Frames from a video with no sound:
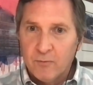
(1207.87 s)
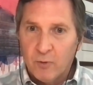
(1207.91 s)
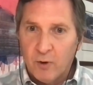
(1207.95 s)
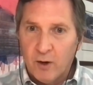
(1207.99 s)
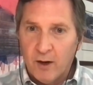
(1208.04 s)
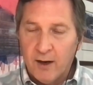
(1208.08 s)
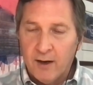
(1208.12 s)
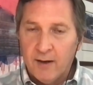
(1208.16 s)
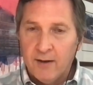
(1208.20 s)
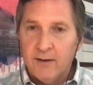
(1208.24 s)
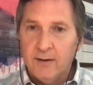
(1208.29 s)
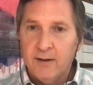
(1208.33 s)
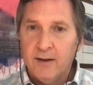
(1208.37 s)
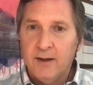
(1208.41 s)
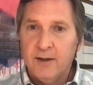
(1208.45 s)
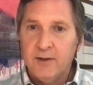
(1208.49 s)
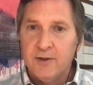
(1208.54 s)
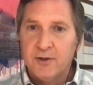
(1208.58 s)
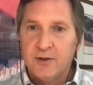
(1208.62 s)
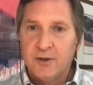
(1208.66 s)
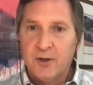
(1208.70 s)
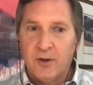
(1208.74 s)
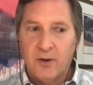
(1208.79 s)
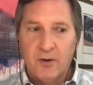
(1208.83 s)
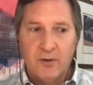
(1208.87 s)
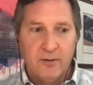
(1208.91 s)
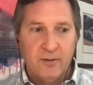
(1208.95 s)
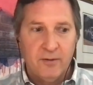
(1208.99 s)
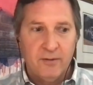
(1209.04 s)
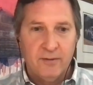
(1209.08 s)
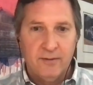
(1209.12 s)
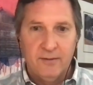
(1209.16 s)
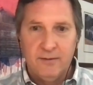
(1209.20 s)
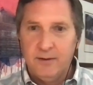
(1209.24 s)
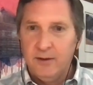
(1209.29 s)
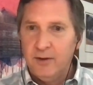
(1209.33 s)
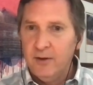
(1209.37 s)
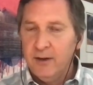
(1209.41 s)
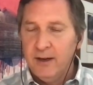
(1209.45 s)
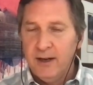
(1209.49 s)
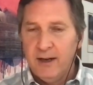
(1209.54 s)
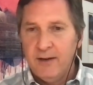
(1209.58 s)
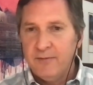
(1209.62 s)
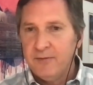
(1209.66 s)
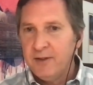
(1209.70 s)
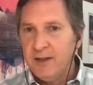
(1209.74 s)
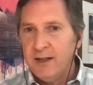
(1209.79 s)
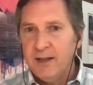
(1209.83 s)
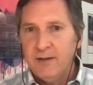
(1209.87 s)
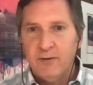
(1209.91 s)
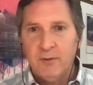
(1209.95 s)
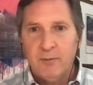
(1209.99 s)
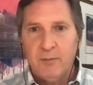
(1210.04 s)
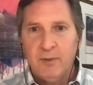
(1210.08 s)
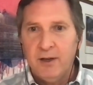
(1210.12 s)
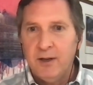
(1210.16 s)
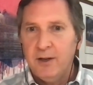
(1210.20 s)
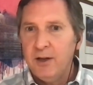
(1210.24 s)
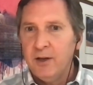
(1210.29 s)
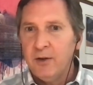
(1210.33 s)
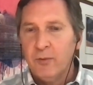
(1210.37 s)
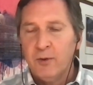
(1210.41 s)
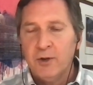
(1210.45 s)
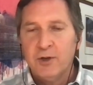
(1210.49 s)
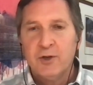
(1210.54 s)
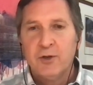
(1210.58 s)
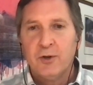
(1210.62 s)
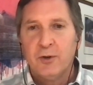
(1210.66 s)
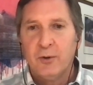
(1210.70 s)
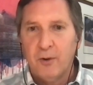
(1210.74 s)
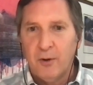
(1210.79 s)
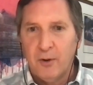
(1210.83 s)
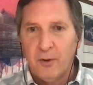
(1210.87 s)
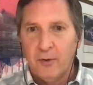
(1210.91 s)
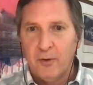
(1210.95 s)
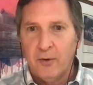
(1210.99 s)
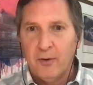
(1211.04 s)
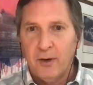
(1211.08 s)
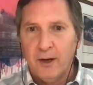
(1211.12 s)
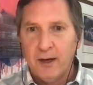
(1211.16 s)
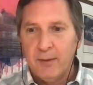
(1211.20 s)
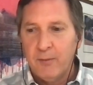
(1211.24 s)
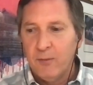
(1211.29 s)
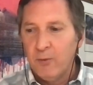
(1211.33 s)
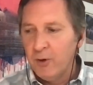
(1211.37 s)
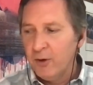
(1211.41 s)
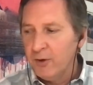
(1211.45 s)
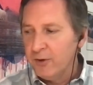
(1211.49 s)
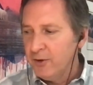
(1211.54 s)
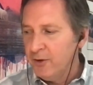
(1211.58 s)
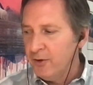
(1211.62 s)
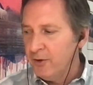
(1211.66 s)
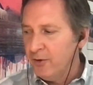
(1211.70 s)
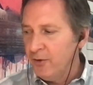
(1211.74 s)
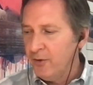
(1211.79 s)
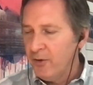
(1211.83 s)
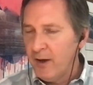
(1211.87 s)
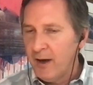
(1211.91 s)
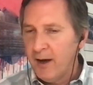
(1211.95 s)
Right. And so you don't have to even be the original owner anymore to do